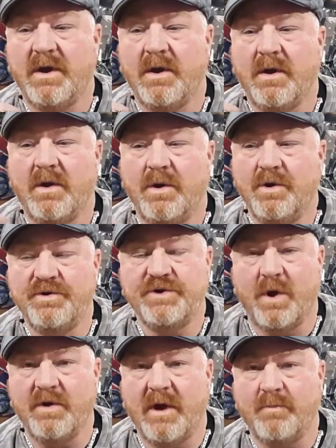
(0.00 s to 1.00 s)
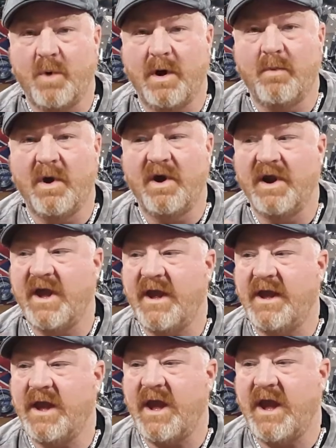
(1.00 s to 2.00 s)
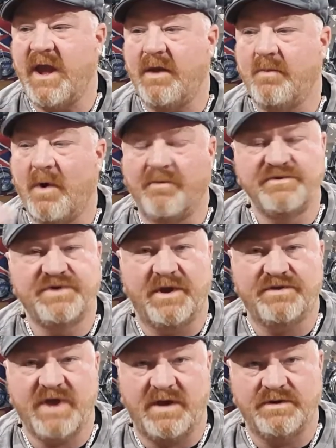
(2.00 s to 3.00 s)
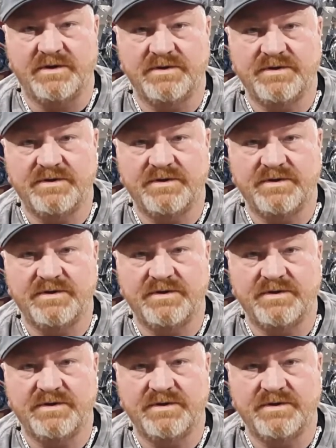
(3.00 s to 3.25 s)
Who showed up, where were they, and what was the attendance?